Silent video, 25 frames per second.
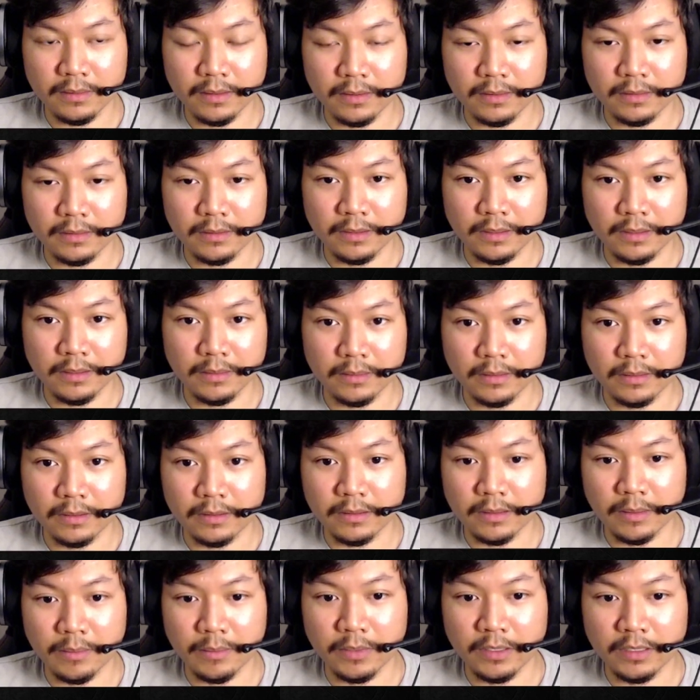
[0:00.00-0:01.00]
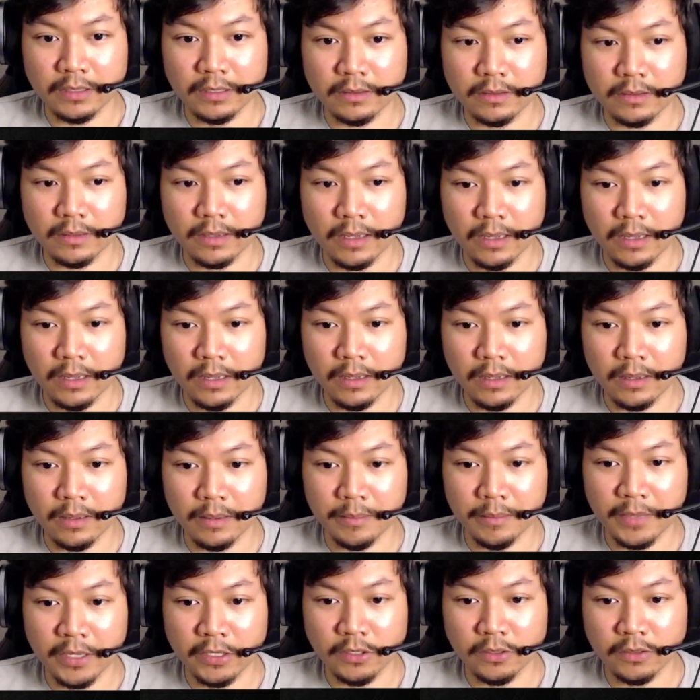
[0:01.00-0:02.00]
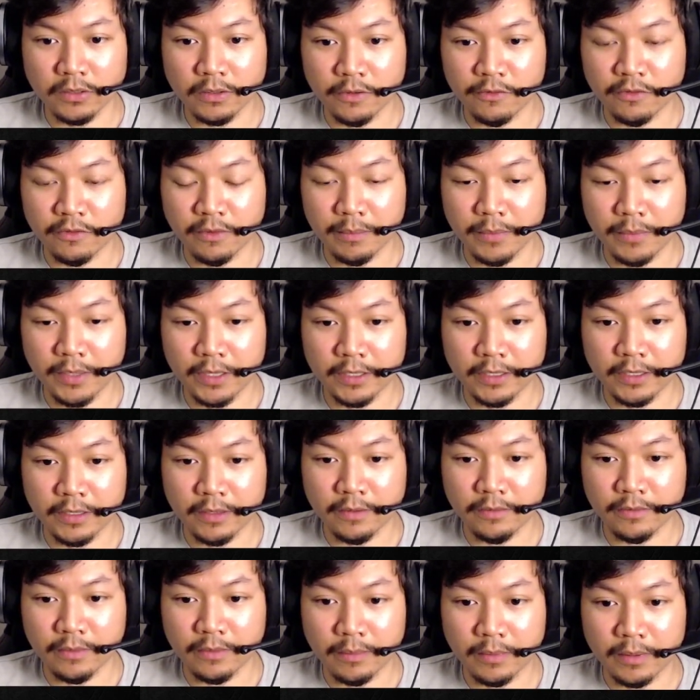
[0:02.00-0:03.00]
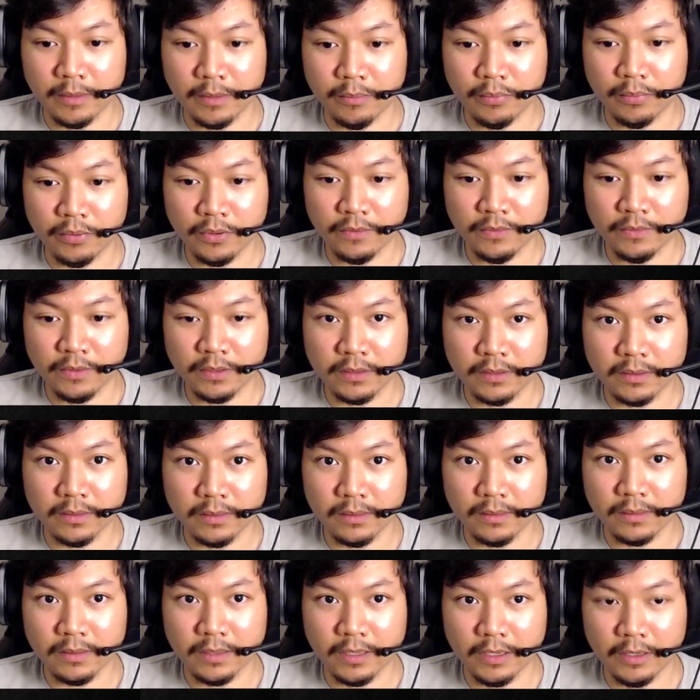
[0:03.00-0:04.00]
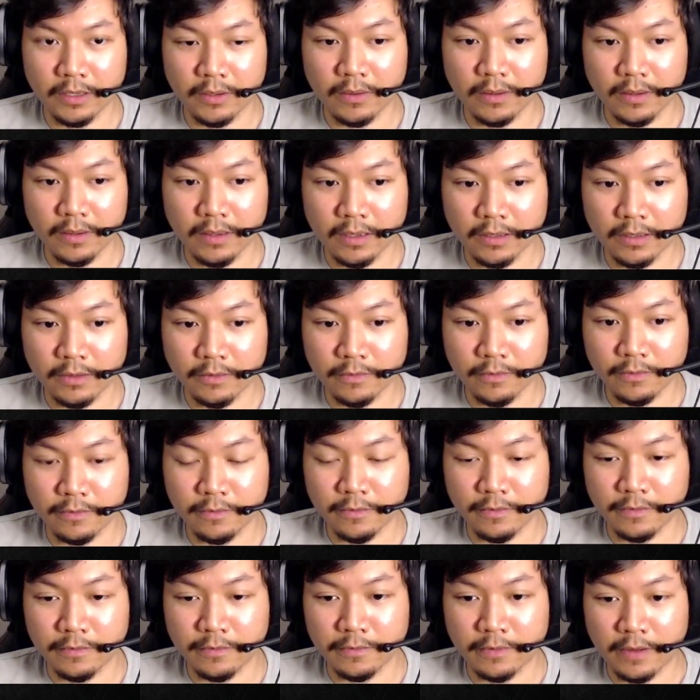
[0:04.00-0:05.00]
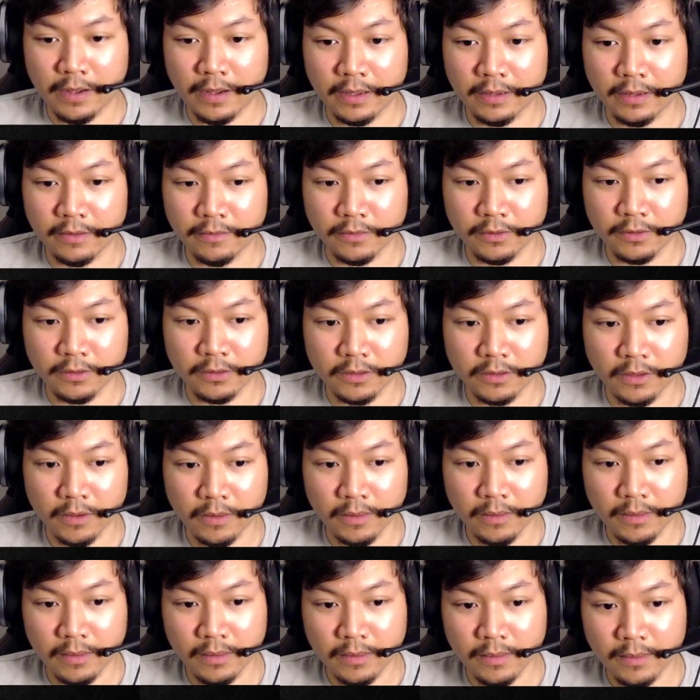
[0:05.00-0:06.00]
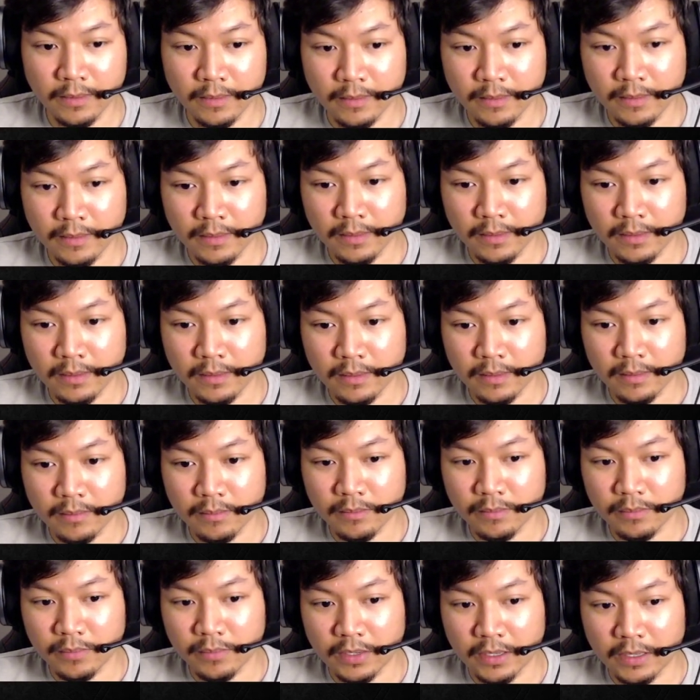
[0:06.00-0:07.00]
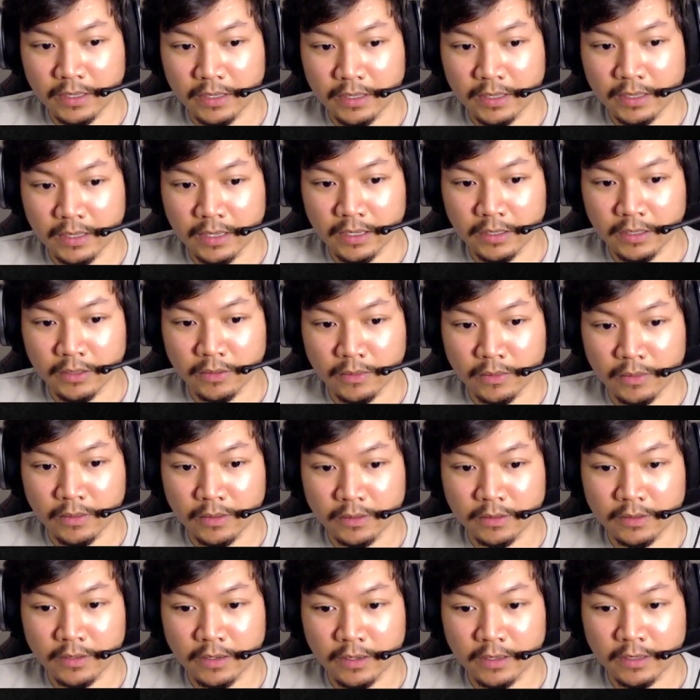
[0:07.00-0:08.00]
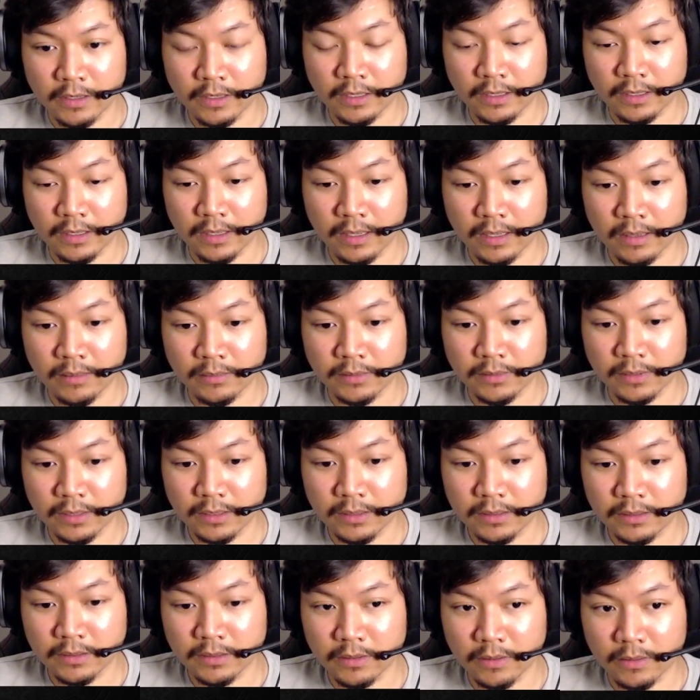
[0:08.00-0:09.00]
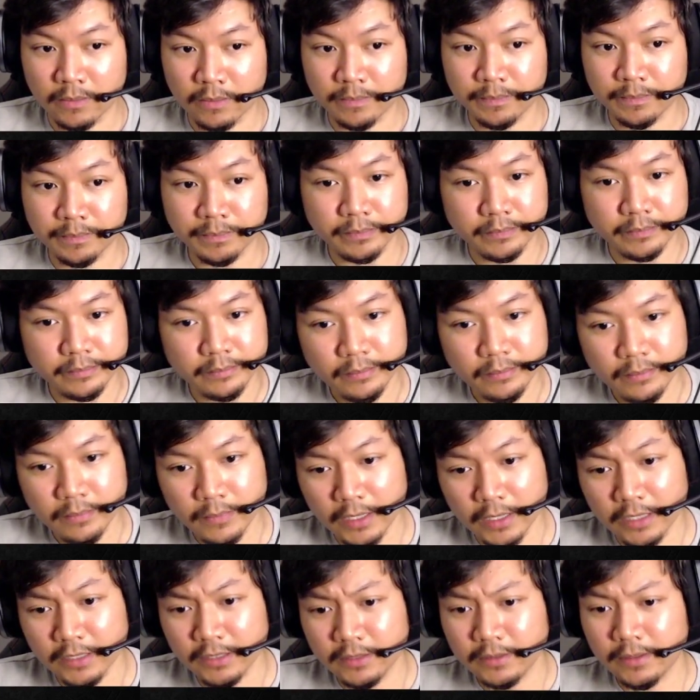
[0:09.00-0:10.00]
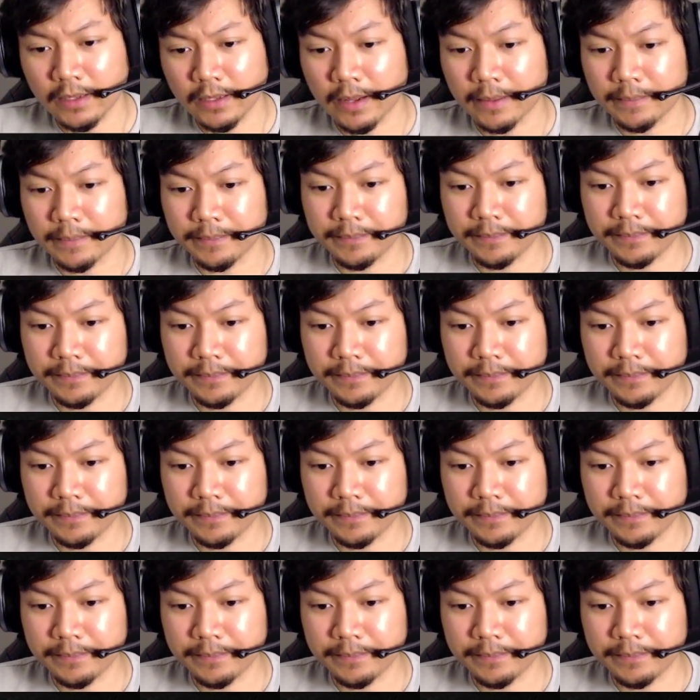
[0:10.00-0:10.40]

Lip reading: See, and some of these menus are familiar from the previous, other 5 or so. Play audio on targeting objects. So here's that.